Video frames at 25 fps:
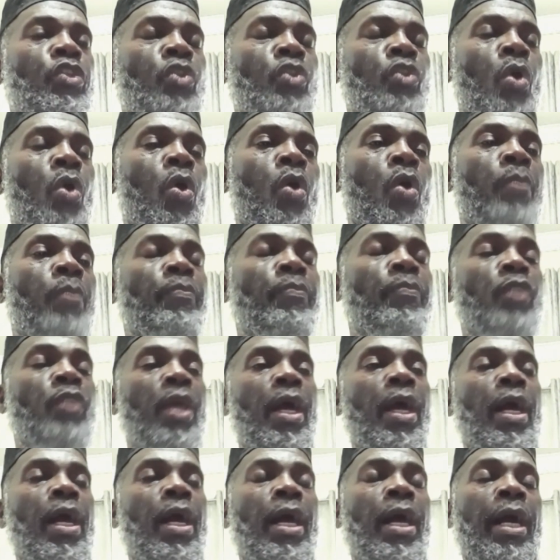So
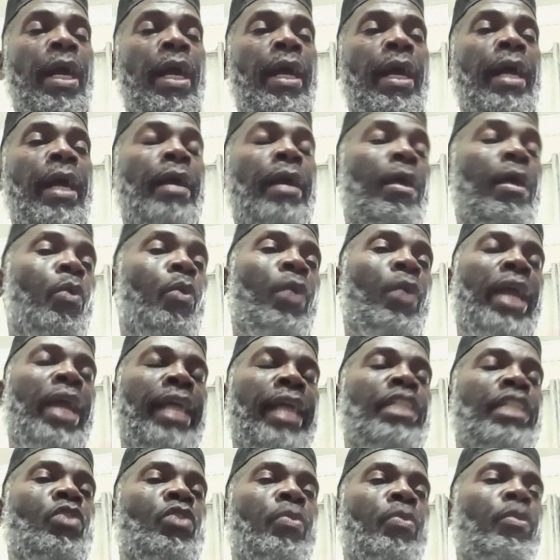we
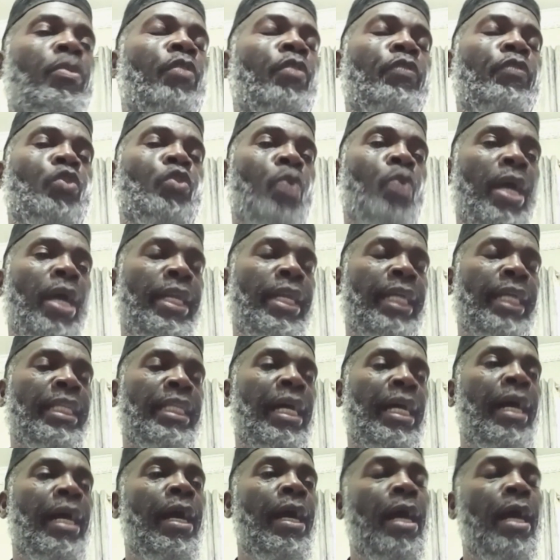had to move to
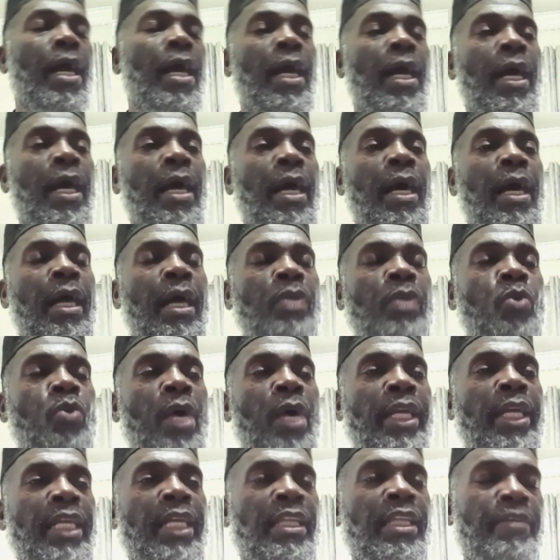
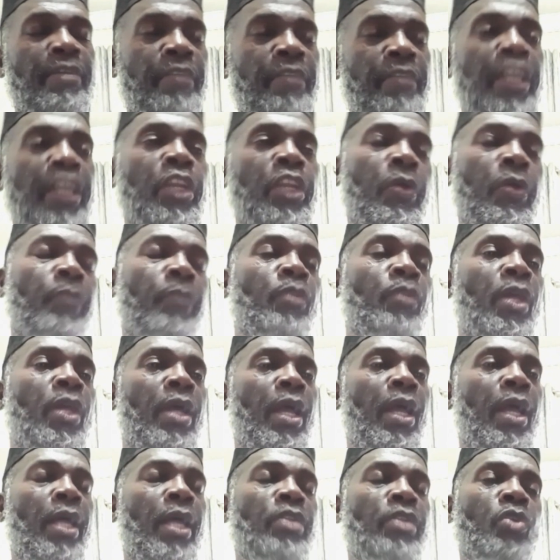another venue.
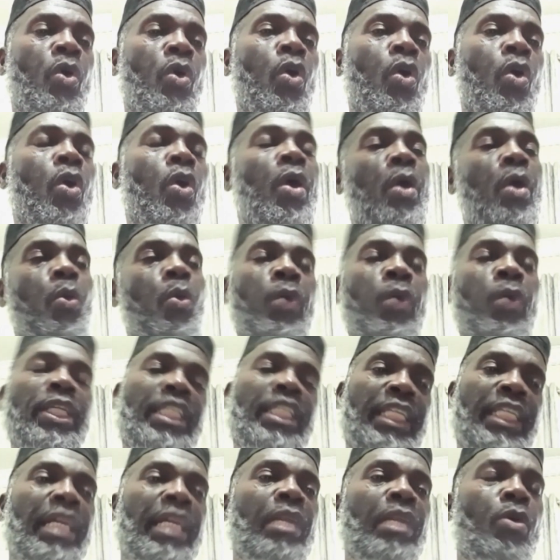So we
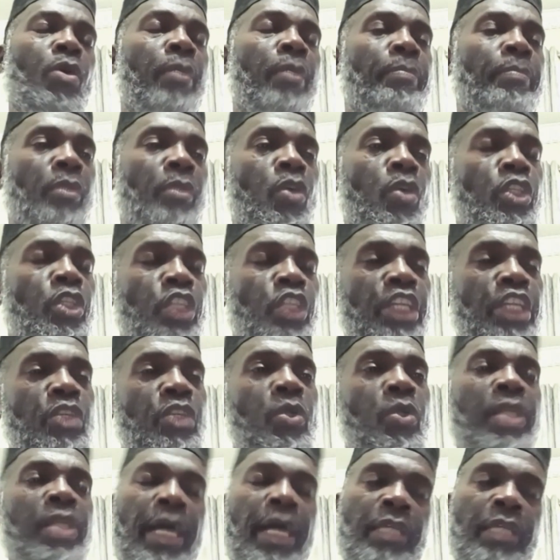still
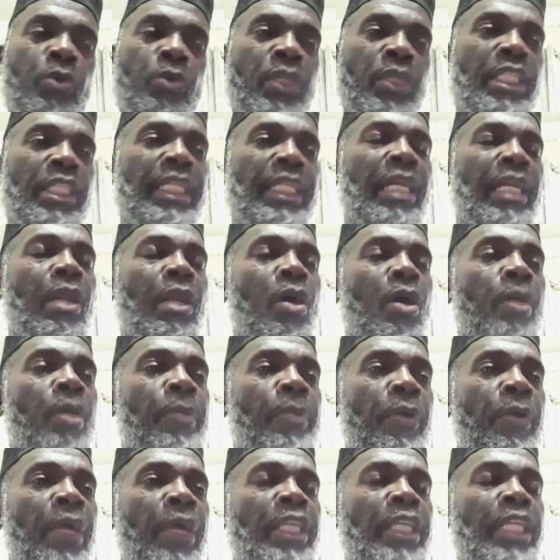continued and we still
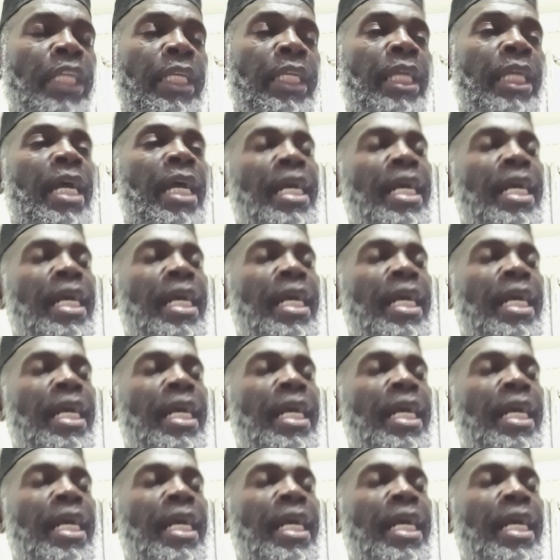operated.